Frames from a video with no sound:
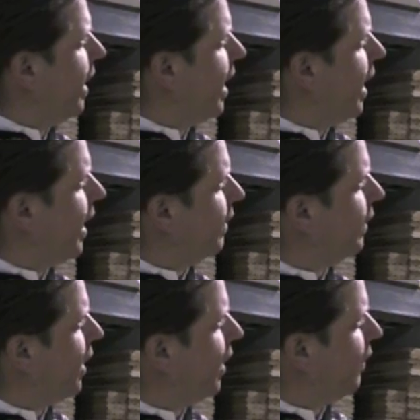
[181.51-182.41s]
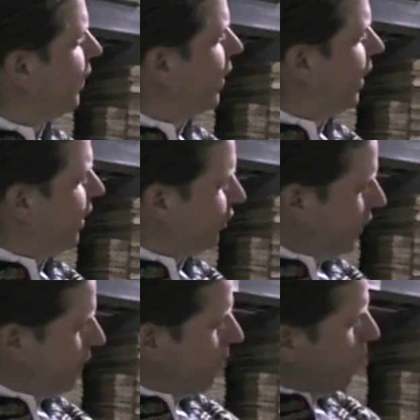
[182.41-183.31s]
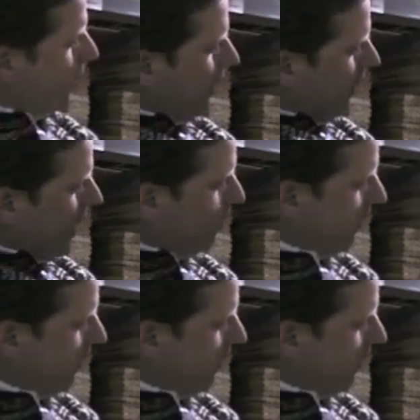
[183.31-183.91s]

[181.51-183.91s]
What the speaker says: color variation within that